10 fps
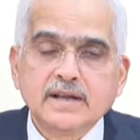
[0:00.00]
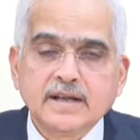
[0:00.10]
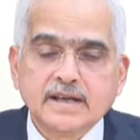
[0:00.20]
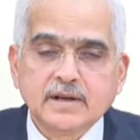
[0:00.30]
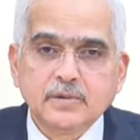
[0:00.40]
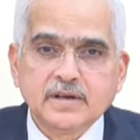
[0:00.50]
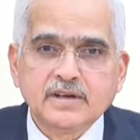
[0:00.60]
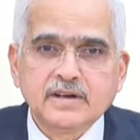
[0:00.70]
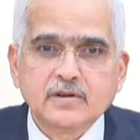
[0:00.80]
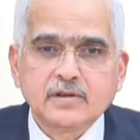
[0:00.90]
then again we
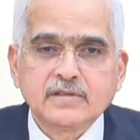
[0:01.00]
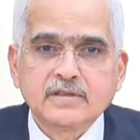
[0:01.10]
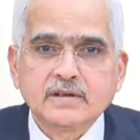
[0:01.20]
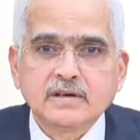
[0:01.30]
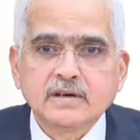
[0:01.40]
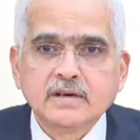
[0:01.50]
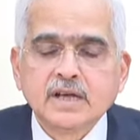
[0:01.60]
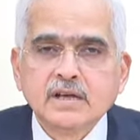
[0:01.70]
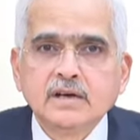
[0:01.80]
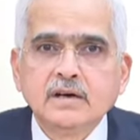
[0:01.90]
did it on
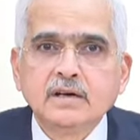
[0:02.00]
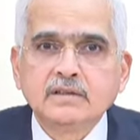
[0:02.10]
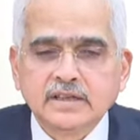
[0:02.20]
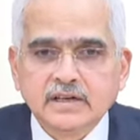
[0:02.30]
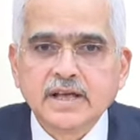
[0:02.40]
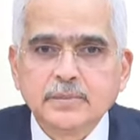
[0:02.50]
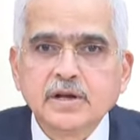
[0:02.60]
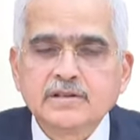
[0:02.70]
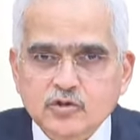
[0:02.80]
3rd April.